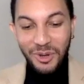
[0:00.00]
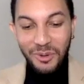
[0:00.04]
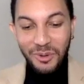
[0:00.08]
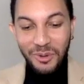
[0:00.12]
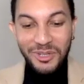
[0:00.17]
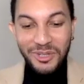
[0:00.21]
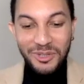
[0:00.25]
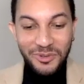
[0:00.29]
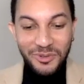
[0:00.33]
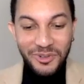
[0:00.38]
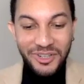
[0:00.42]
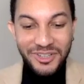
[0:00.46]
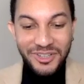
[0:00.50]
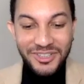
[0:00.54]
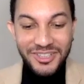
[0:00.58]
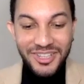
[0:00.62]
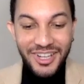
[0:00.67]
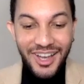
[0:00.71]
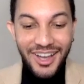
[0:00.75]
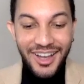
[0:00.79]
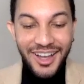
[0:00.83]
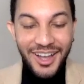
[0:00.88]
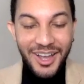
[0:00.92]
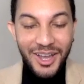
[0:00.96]
much for your
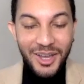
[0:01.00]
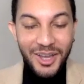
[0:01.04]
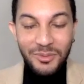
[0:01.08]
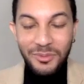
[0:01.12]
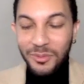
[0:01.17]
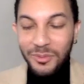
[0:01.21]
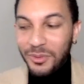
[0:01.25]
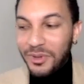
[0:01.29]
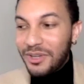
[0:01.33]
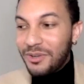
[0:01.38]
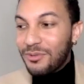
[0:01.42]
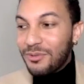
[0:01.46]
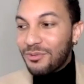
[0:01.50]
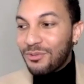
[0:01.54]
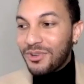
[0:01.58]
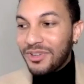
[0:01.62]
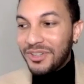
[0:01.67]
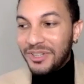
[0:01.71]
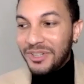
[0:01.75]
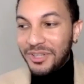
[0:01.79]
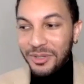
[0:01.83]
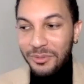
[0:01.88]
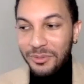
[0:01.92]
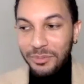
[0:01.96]
time. We
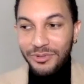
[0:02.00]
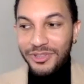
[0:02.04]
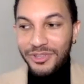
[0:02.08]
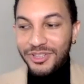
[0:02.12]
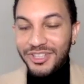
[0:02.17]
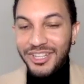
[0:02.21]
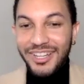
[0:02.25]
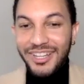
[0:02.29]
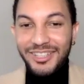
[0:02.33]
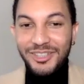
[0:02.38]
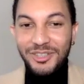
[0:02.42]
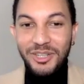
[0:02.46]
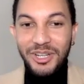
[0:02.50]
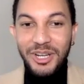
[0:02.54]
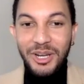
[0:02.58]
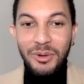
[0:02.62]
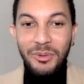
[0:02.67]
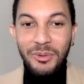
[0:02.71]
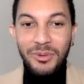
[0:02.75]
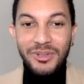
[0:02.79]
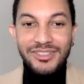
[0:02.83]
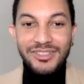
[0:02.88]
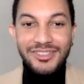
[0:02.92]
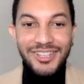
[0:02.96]
really appreciate it. It
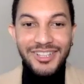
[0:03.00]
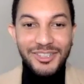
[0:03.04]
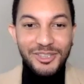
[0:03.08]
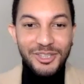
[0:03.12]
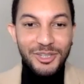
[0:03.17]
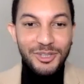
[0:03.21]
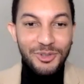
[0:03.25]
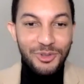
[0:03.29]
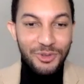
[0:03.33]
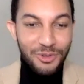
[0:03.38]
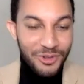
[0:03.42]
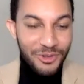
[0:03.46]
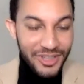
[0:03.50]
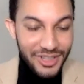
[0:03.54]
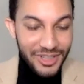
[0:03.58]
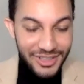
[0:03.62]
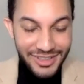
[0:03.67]
was such a treat.